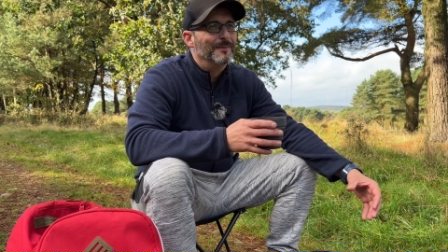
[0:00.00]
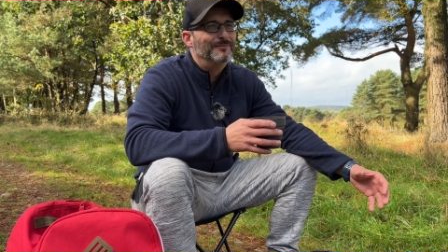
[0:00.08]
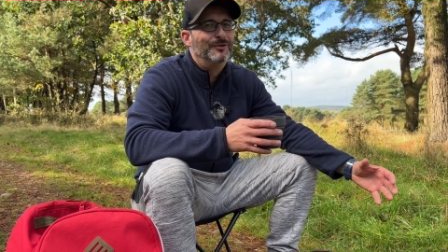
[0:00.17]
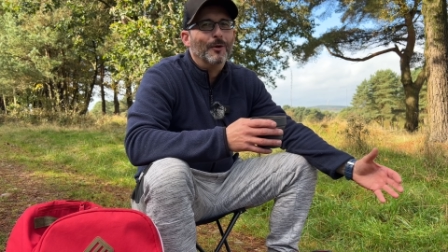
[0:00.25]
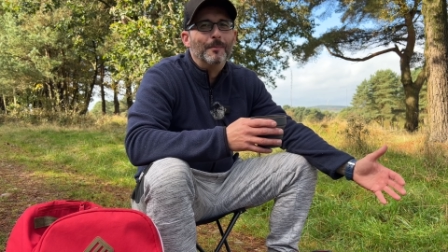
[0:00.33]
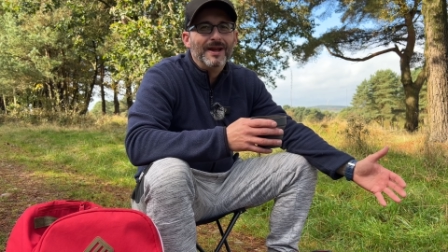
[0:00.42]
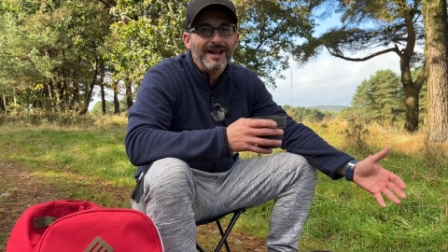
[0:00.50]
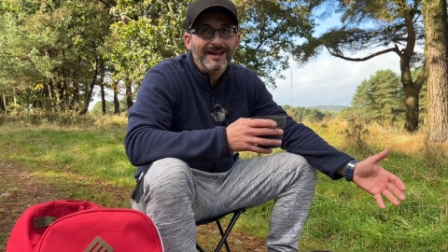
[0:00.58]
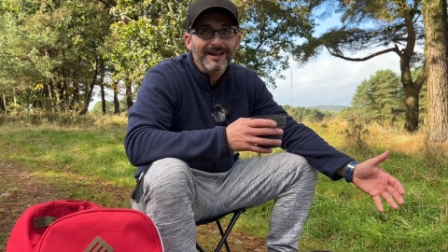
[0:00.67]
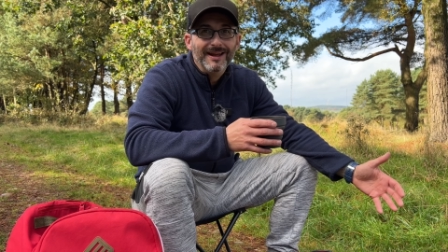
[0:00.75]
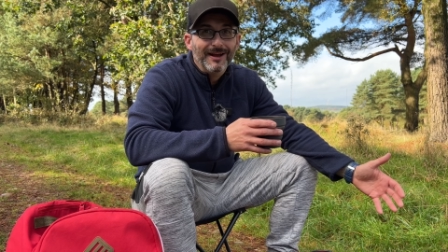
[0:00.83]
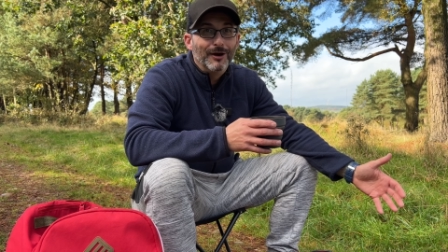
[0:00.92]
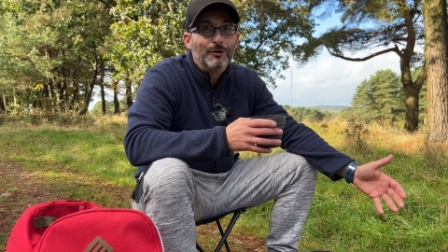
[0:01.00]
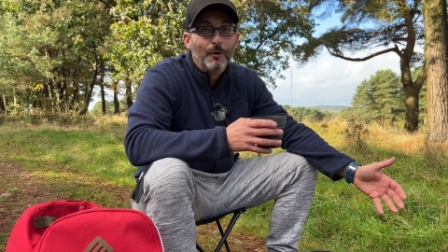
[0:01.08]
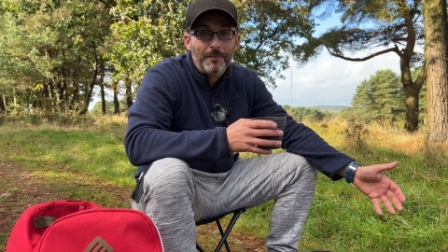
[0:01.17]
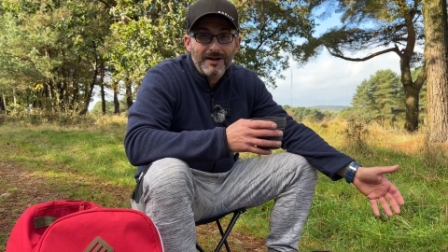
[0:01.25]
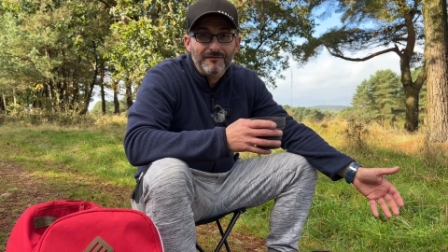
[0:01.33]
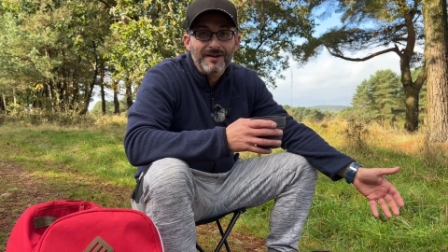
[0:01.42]
There'll be a
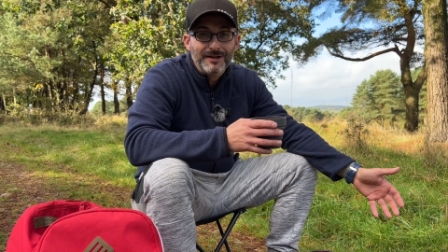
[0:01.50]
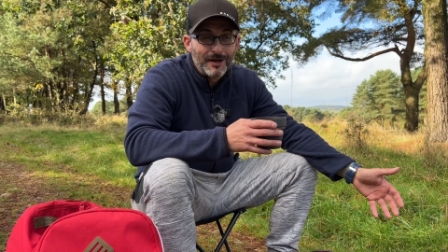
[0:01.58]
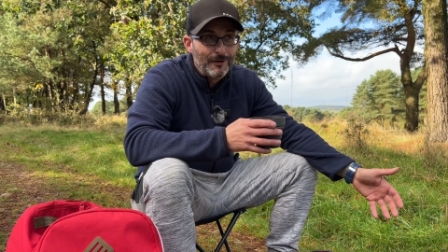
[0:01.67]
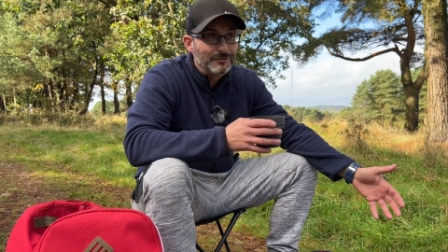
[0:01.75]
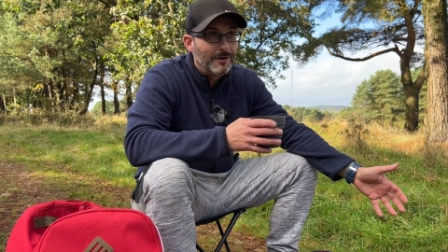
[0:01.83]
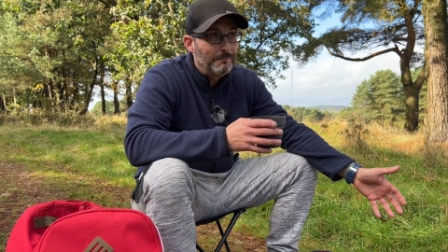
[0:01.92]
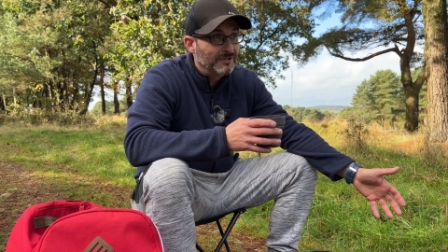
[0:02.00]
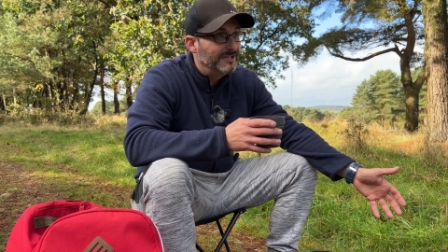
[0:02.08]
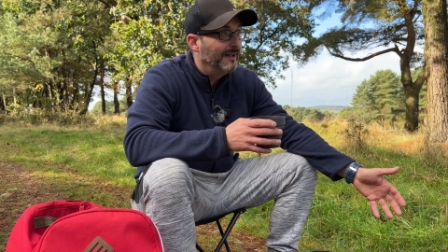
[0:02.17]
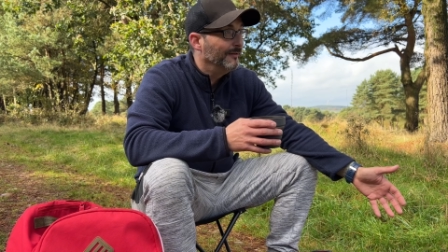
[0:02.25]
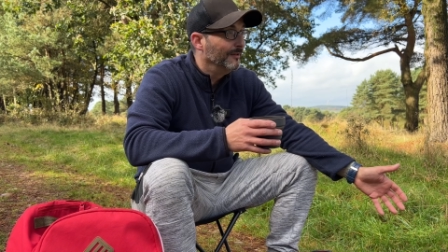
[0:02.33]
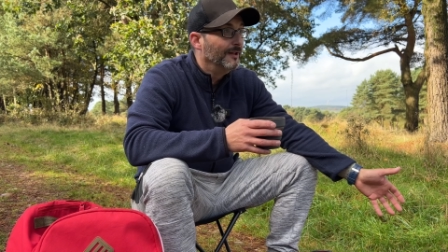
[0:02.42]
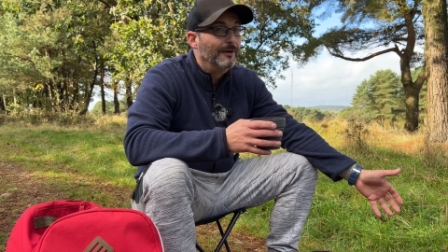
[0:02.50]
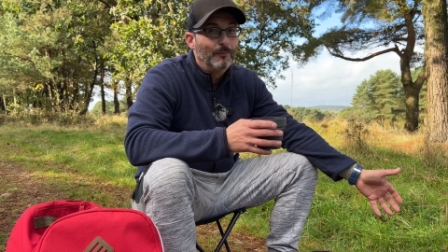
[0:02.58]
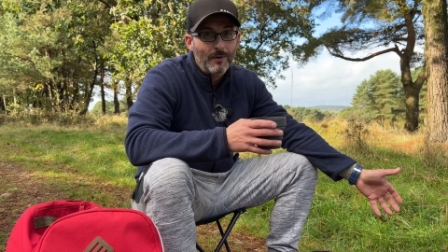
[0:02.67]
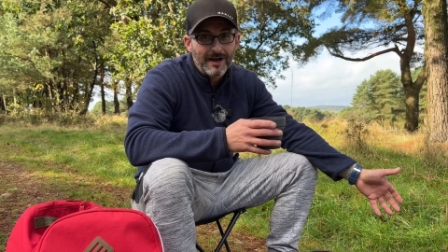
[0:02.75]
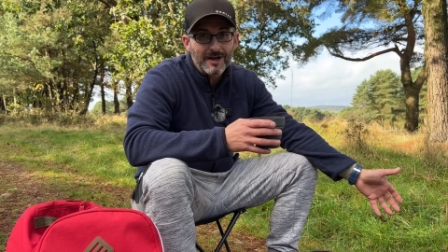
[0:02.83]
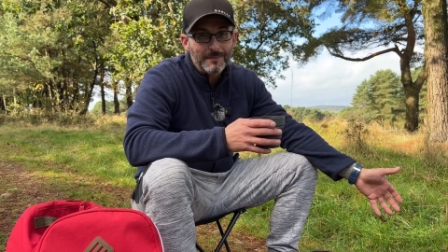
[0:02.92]
couple of videos on my channel
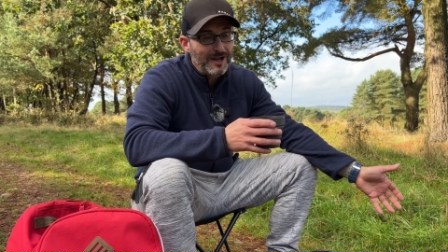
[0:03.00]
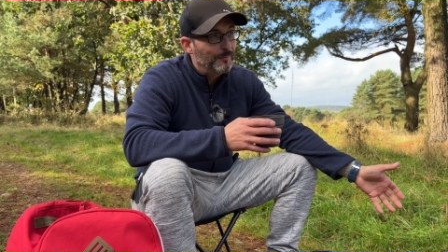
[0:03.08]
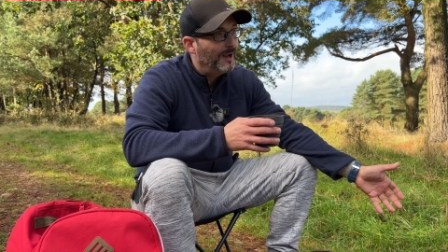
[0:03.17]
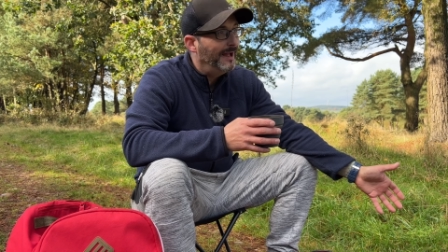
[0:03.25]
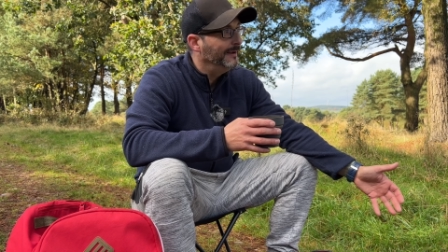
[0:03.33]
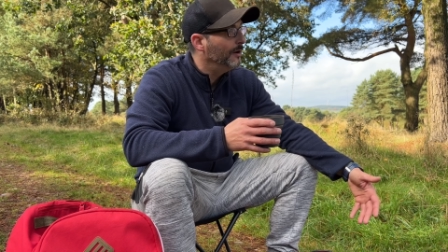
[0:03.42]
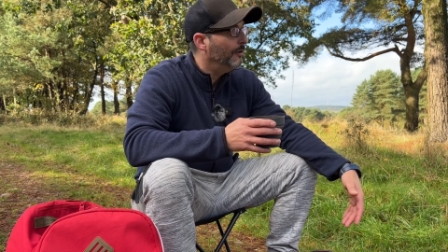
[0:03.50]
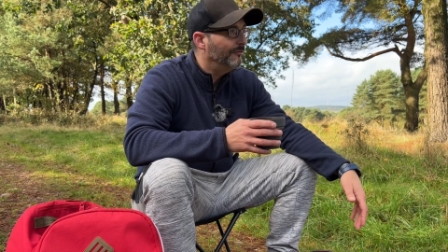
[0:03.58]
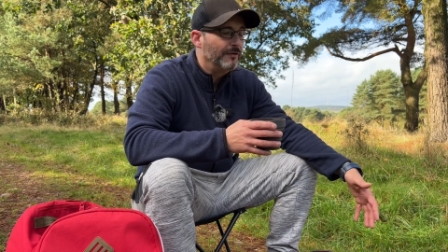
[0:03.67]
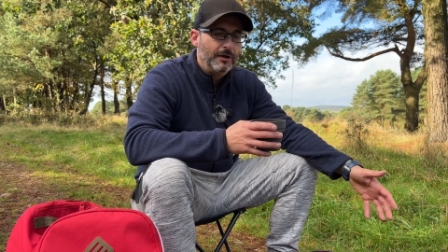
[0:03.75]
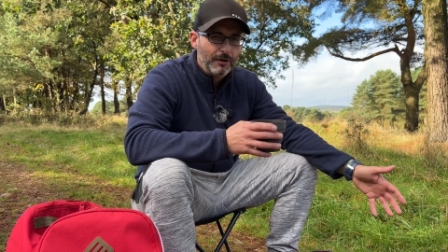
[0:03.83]
where I'm out playing golf.